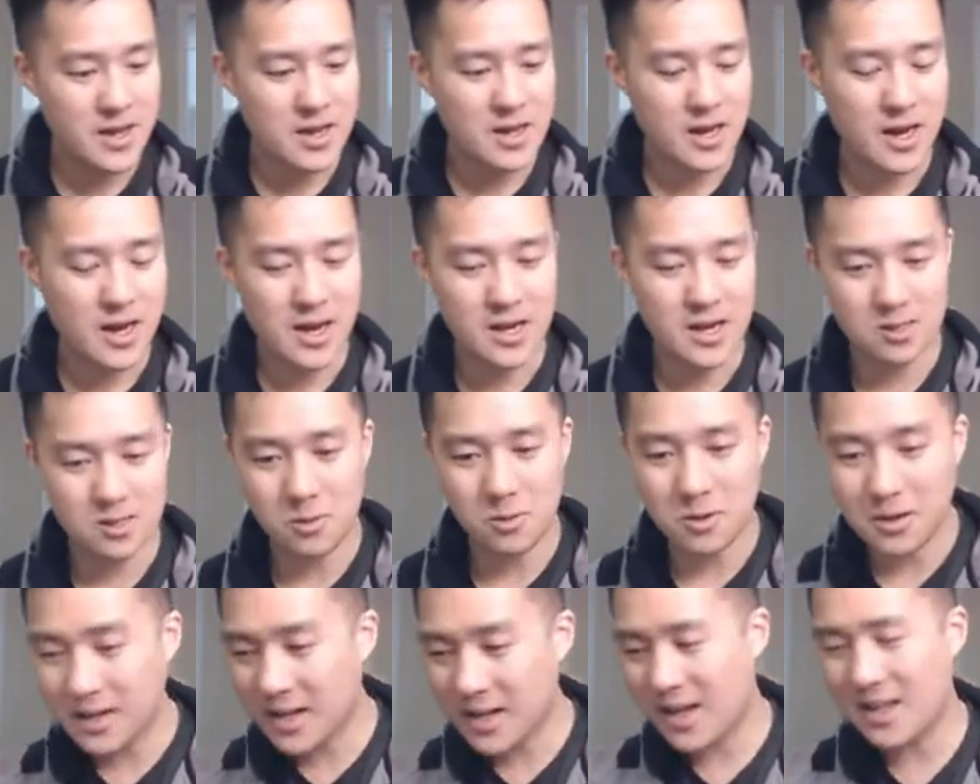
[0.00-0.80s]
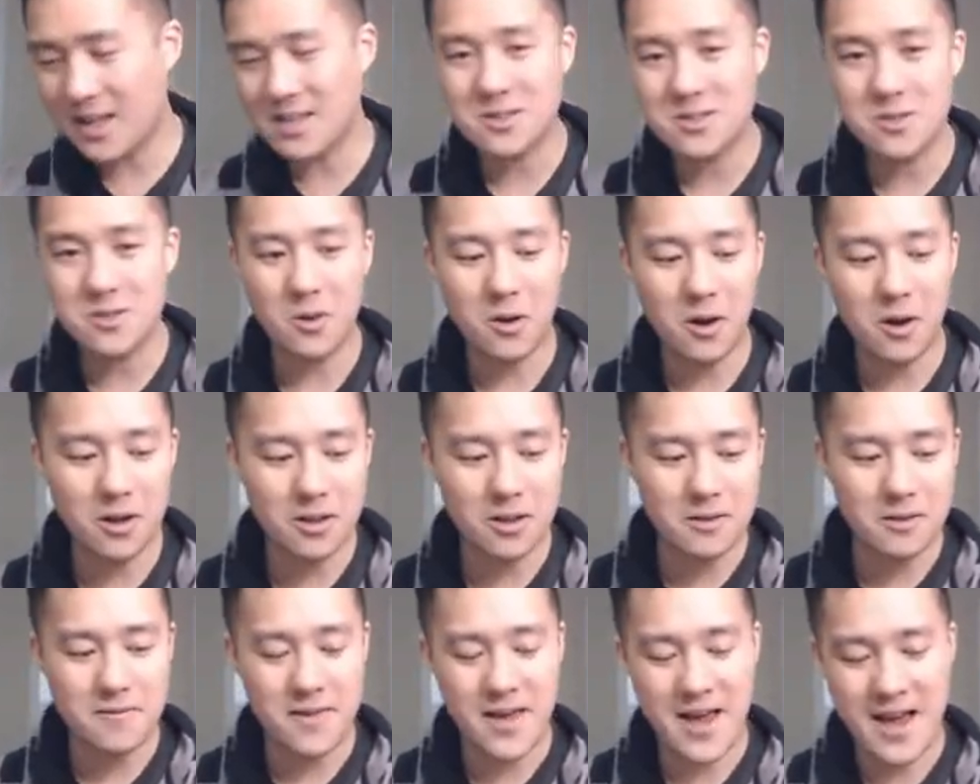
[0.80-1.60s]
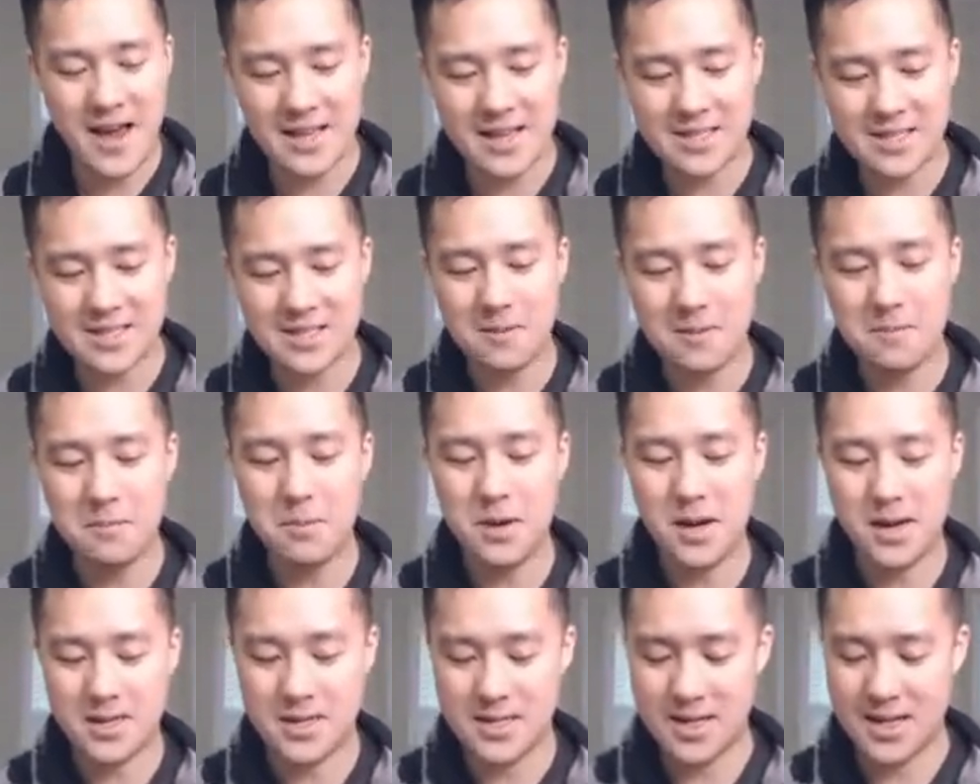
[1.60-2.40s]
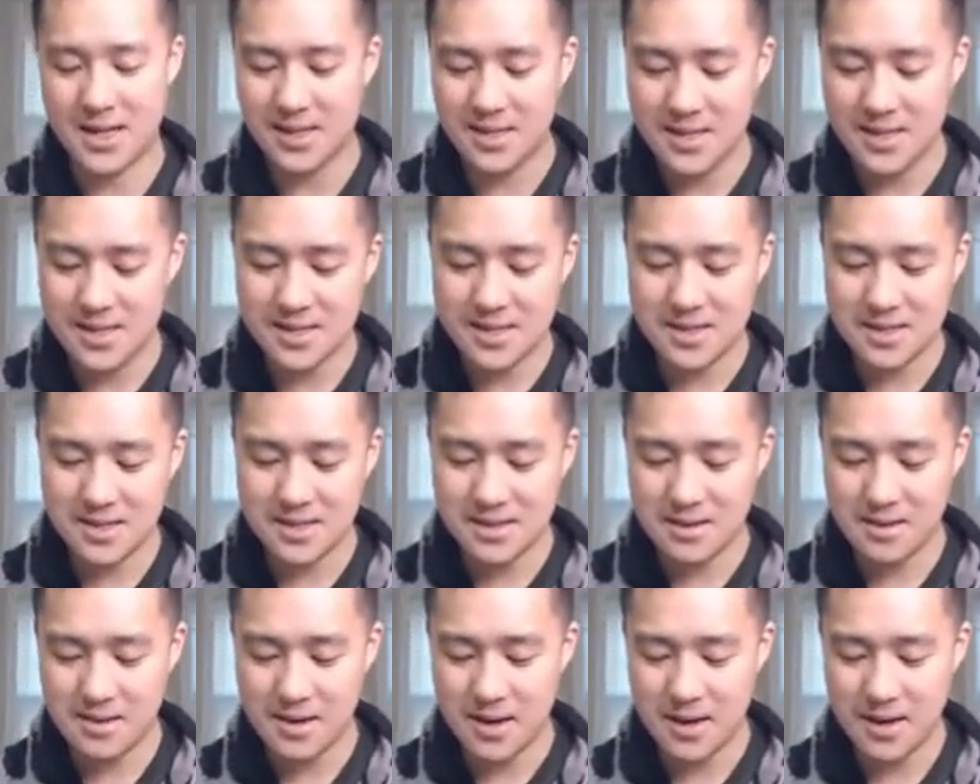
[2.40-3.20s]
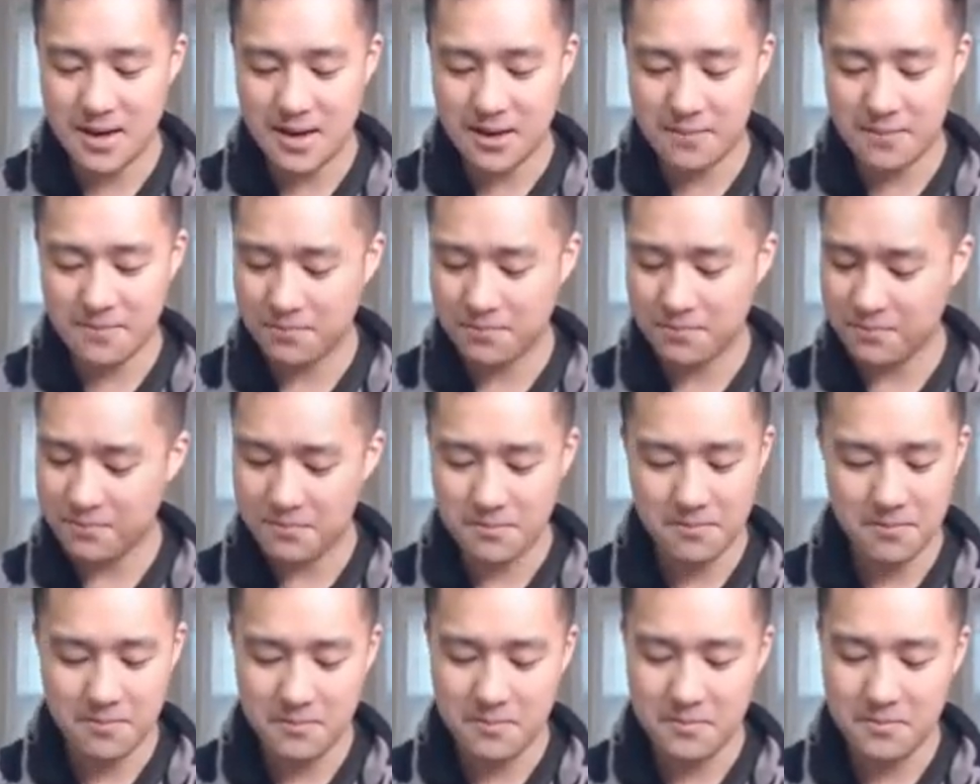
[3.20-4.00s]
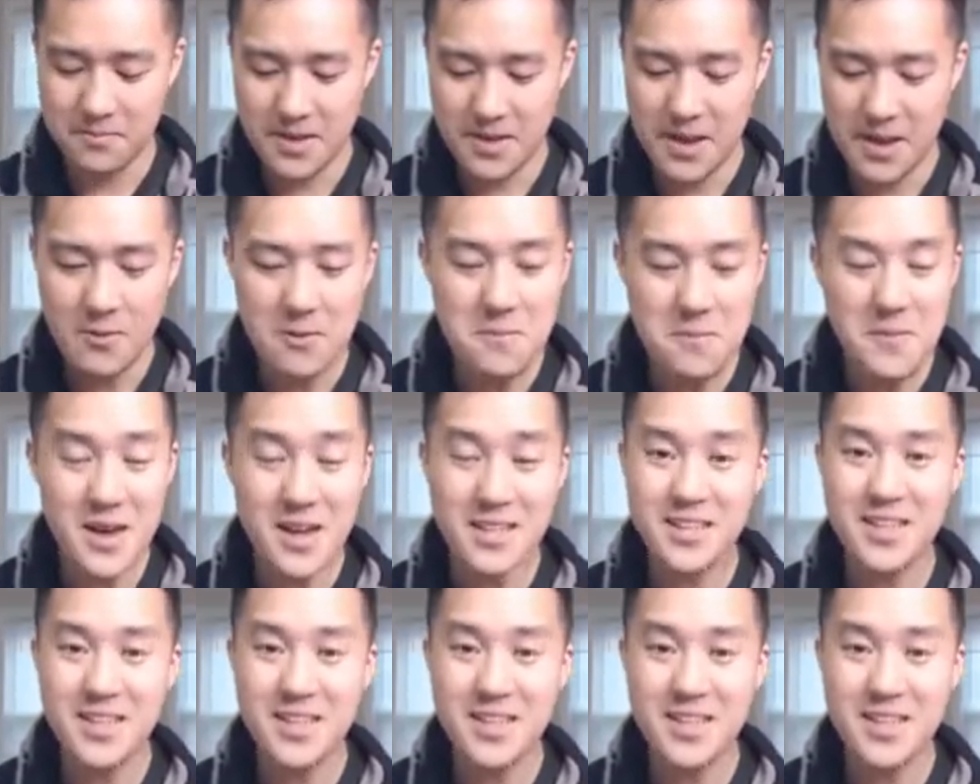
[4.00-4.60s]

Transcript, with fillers: Uh, so we're going to get into all of that. But uh, this is, uh, yeah, we managed to